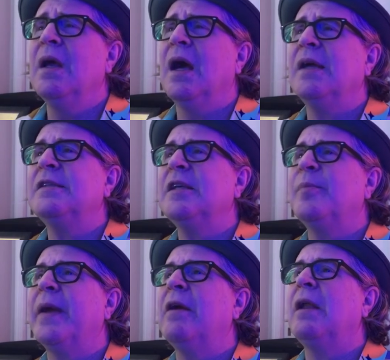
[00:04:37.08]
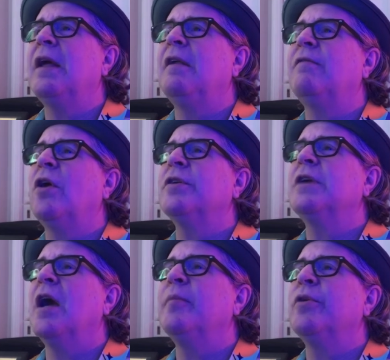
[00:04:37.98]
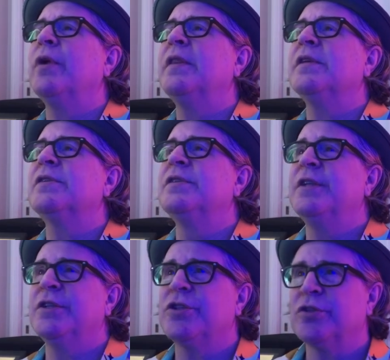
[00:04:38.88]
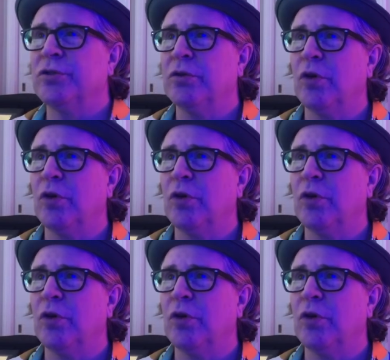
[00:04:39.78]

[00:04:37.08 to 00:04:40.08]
I see a parallel of our time during this digital